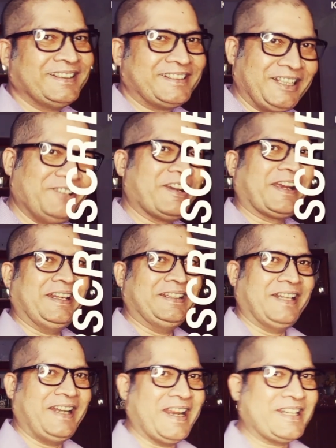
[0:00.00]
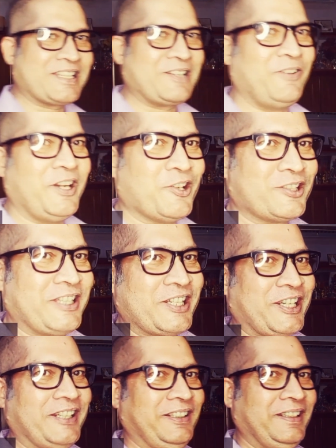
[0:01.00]
See you again in the next video
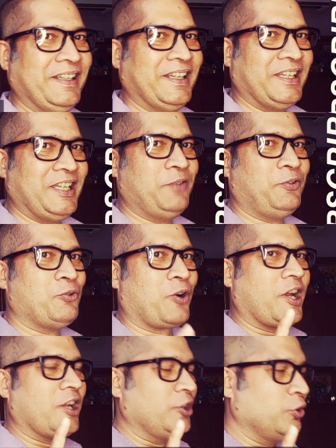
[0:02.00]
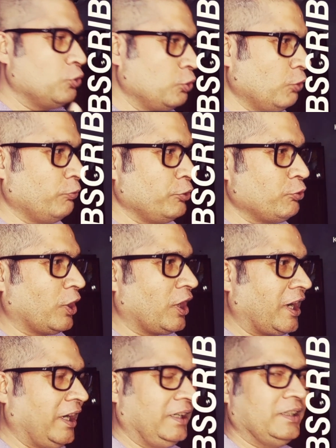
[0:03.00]
session. If you are a new
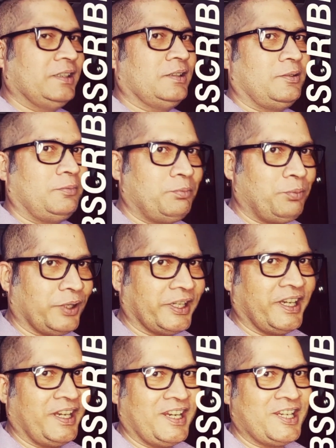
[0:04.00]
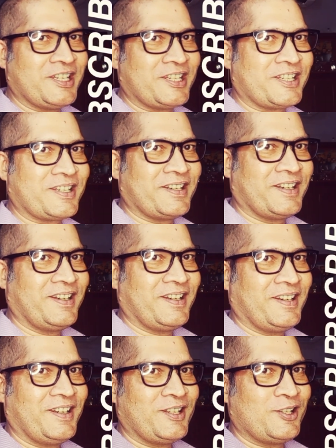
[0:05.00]
viewer, please
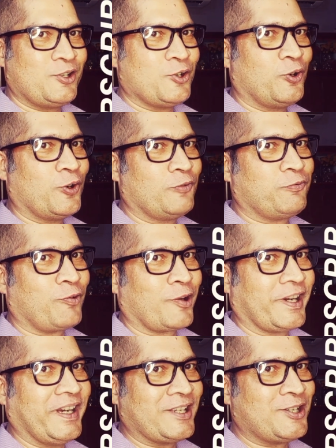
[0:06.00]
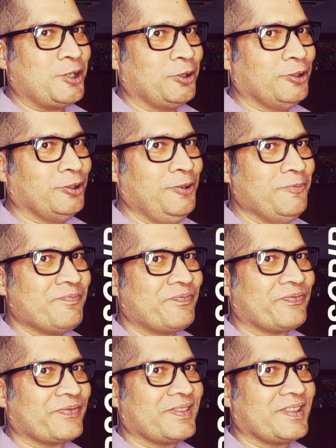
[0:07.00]
don't forget to...
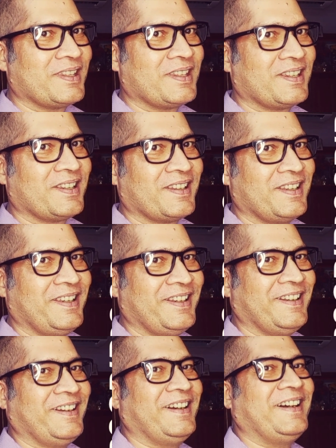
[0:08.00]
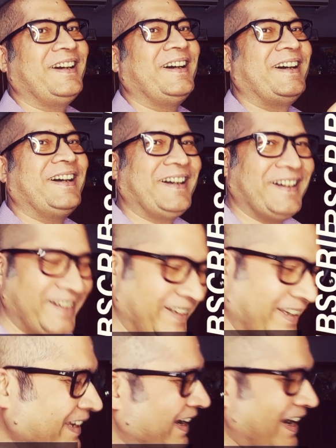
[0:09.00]

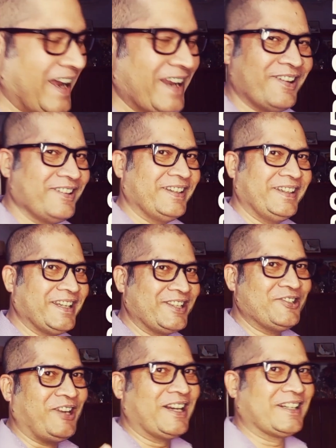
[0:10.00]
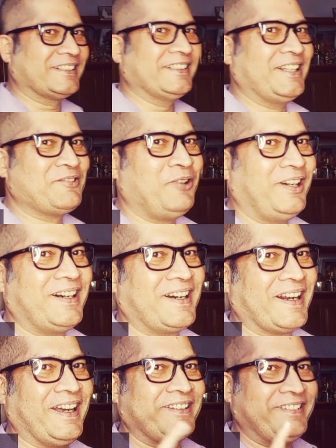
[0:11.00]
I don't need to utter that
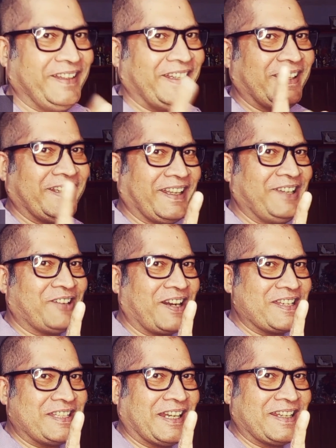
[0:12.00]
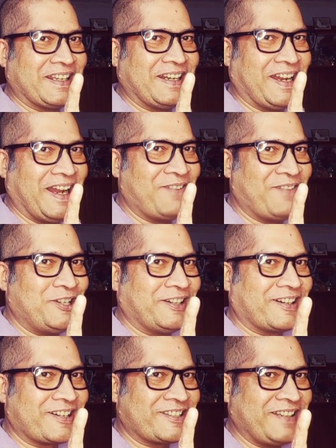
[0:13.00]
word. I think you are intelligent enough to
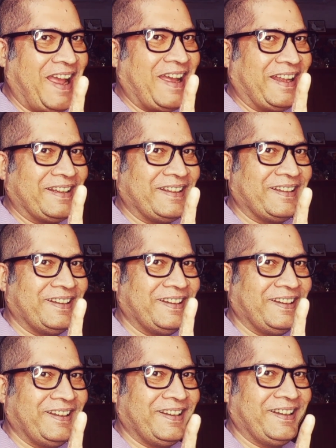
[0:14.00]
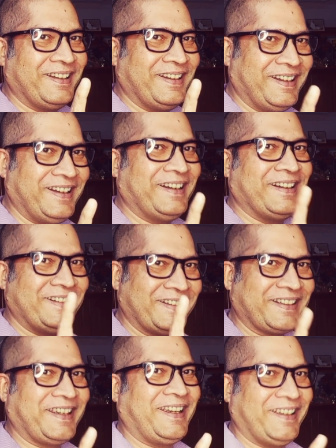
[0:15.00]
understand.
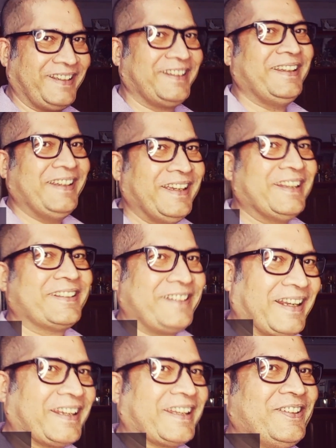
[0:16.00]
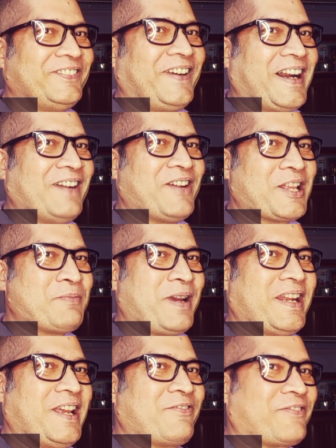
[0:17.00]
Okay. Thank you very much,
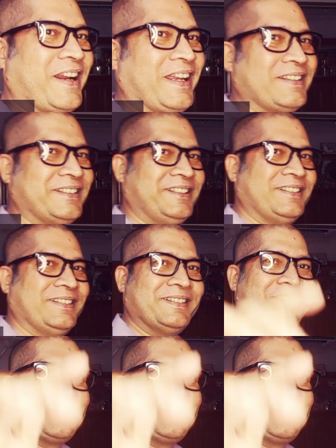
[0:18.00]
my dear friends.